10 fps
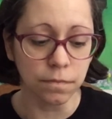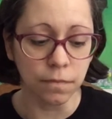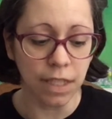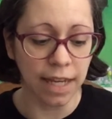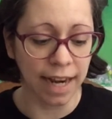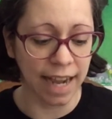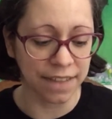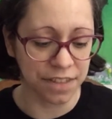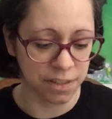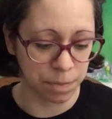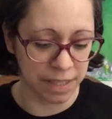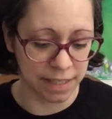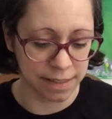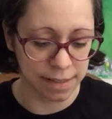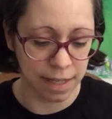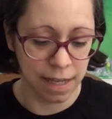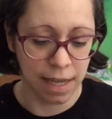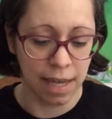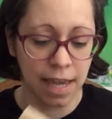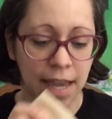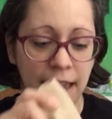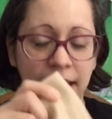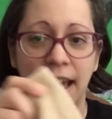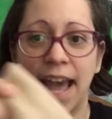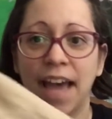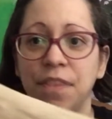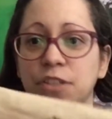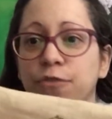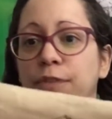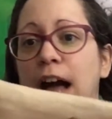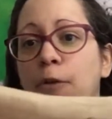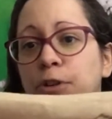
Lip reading: I got this piece, and it had this flower